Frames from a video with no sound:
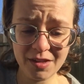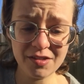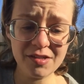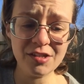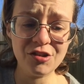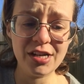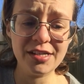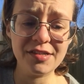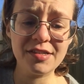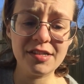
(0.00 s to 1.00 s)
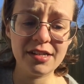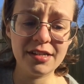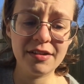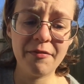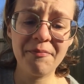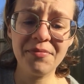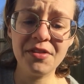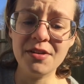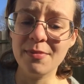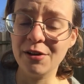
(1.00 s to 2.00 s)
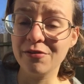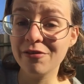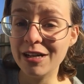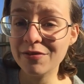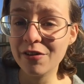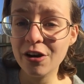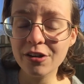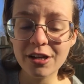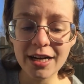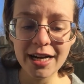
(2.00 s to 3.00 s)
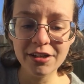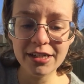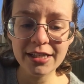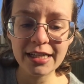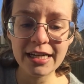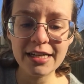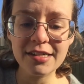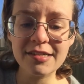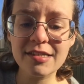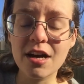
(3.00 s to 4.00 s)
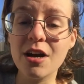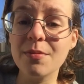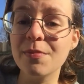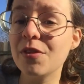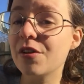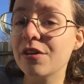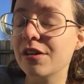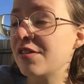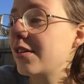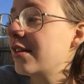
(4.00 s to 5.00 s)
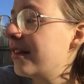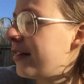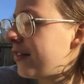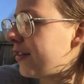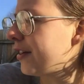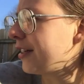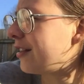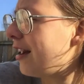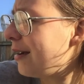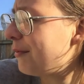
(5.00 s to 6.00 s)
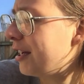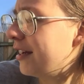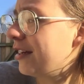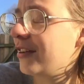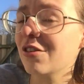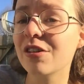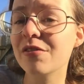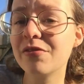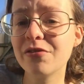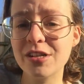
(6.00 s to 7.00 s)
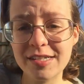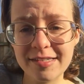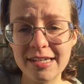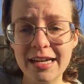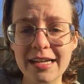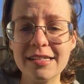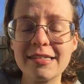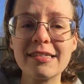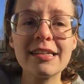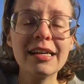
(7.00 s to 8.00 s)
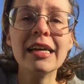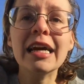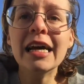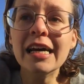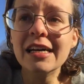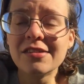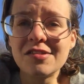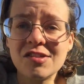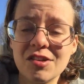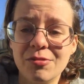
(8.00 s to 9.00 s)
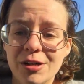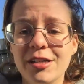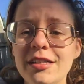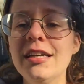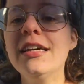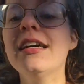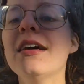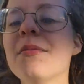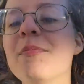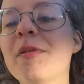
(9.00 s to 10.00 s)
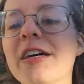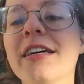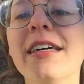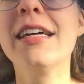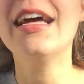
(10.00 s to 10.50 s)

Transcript: such as the amount of rainfall your area gets, the climate, your freeze dates, and so on. But